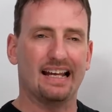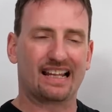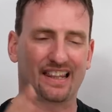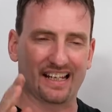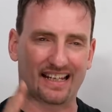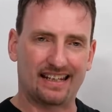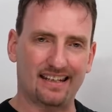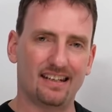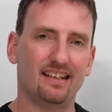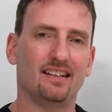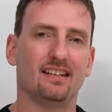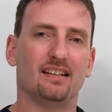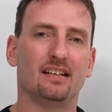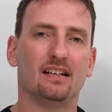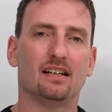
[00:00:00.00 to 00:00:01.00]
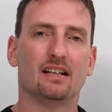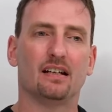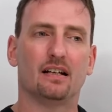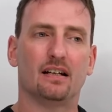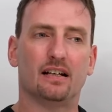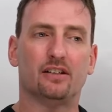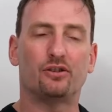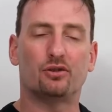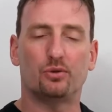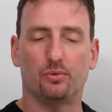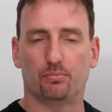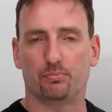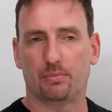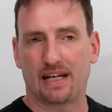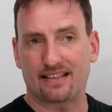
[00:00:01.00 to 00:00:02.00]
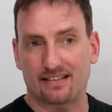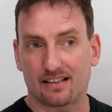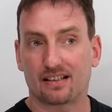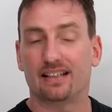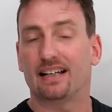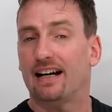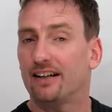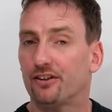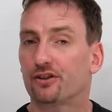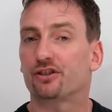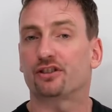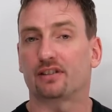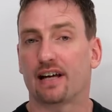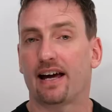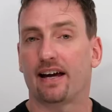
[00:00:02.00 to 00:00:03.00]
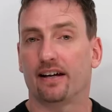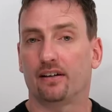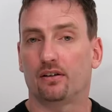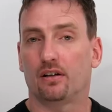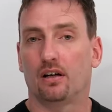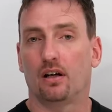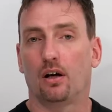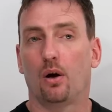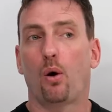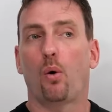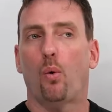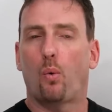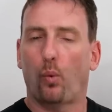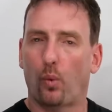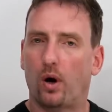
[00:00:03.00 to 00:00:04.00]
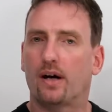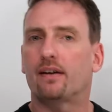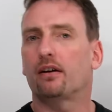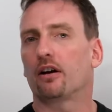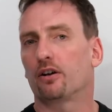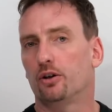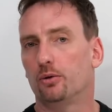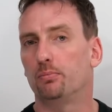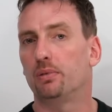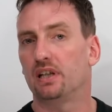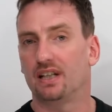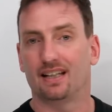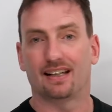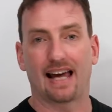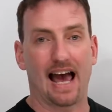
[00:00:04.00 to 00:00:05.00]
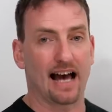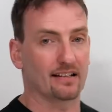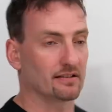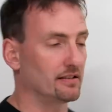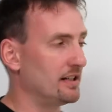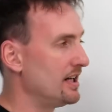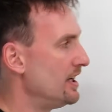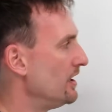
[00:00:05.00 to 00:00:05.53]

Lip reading: The key is to basically understand what are you being asked.